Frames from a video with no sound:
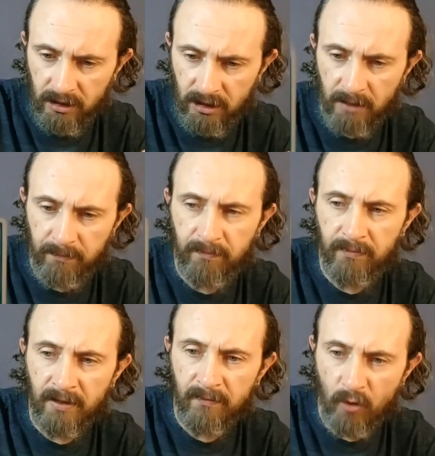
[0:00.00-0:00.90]

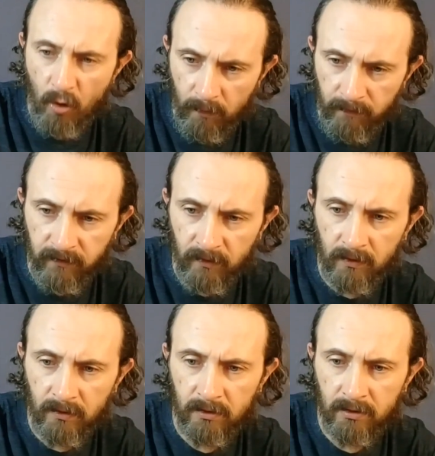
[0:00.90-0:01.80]
Keep being
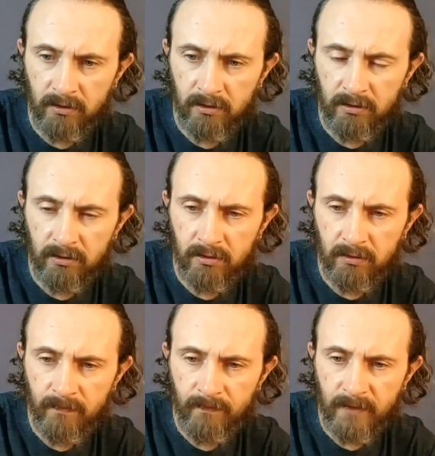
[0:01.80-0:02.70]
hopeful.
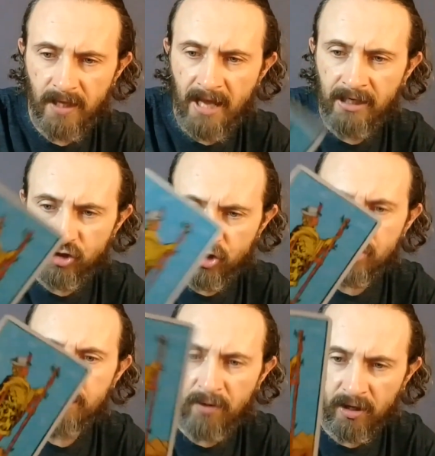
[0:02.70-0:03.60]
And
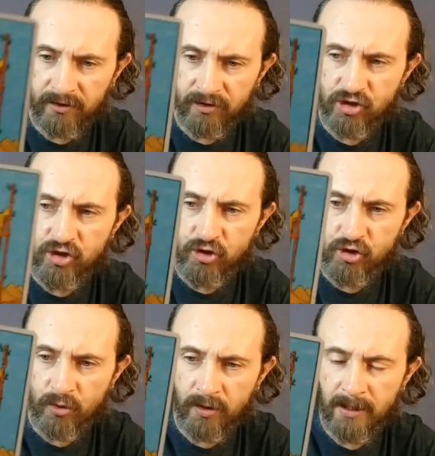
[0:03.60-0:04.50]
just embark this new
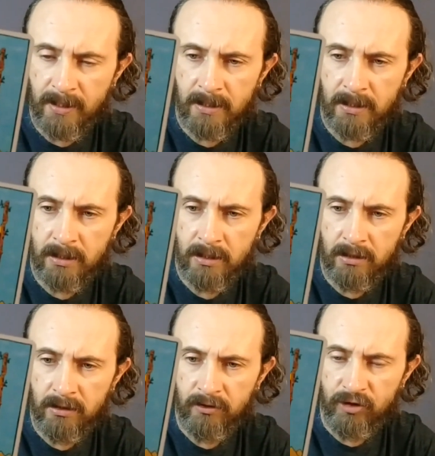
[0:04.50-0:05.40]
journey,
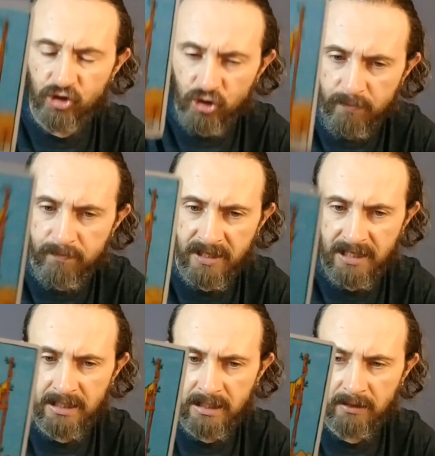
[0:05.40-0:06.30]
this new
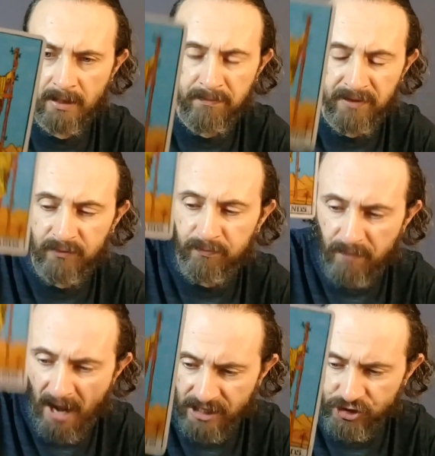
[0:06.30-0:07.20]
beginning, and be
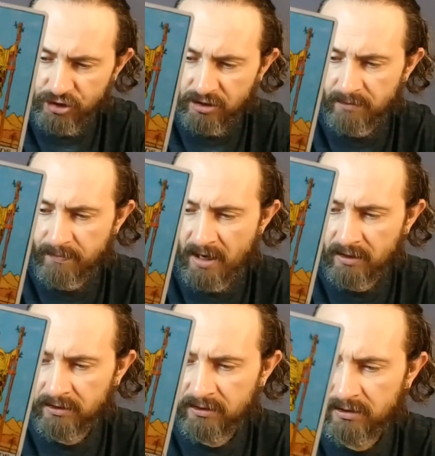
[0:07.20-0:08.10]
passionate
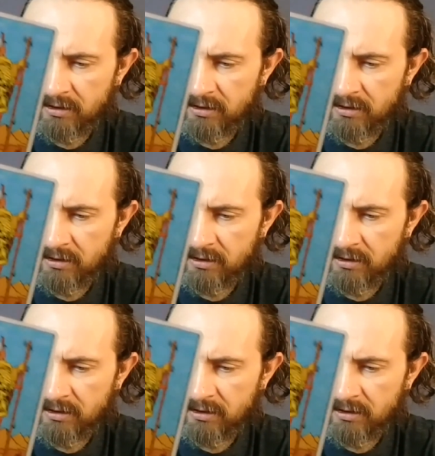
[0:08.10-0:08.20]
about it.